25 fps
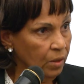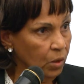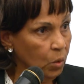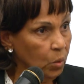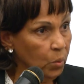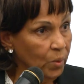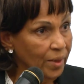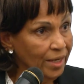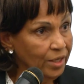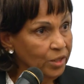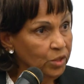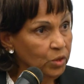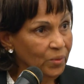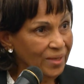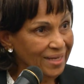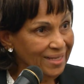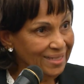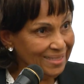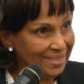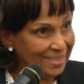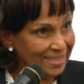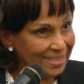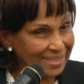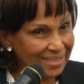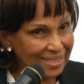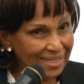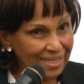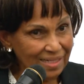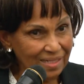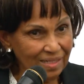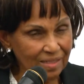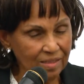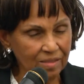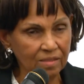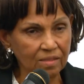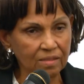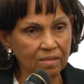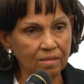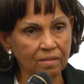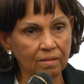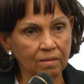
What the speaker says: where you instill